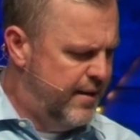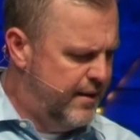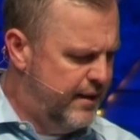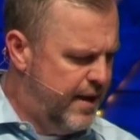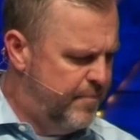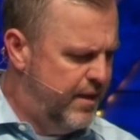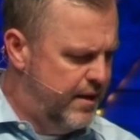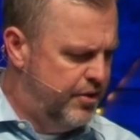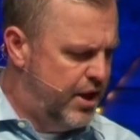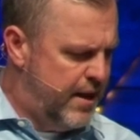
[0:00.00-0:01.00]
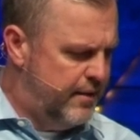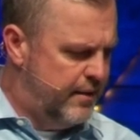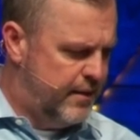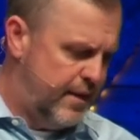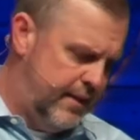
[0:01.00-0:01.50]
accept the
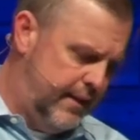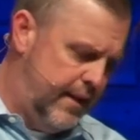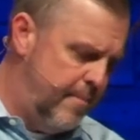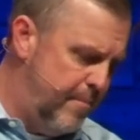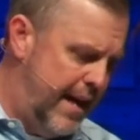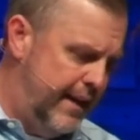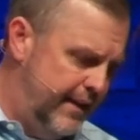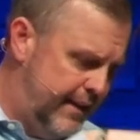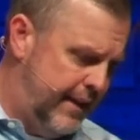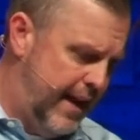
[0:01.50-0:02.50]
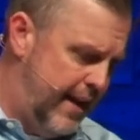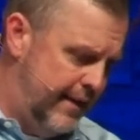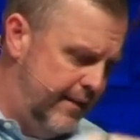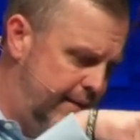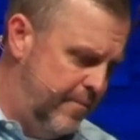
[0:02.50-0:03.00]
injustice? Because somebody's got
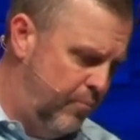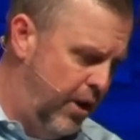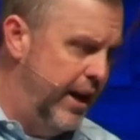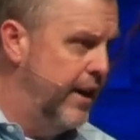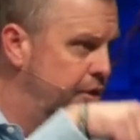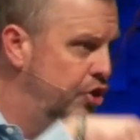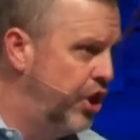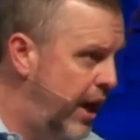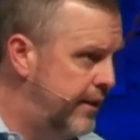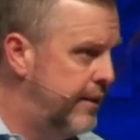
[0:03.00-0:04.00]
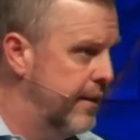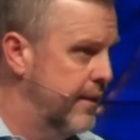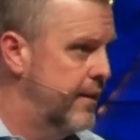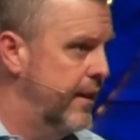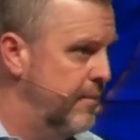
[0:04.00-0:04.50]
to bring
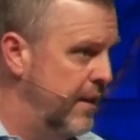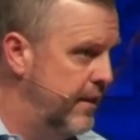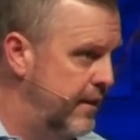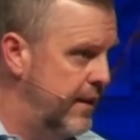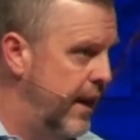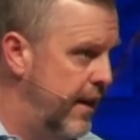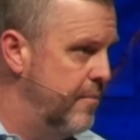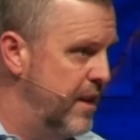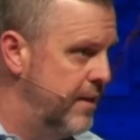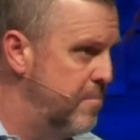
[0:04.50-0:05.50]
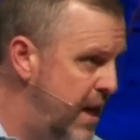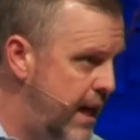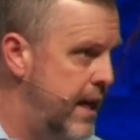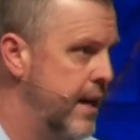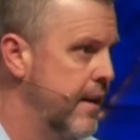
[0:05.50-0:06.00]
justice, and his name is
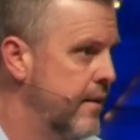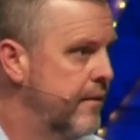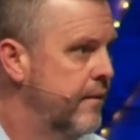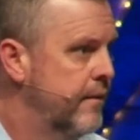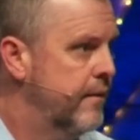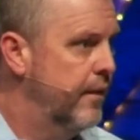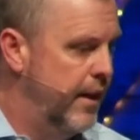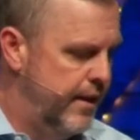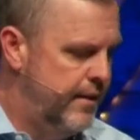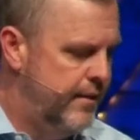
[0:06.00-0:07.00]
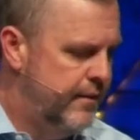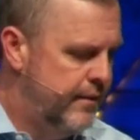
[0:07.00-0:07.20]
me, right?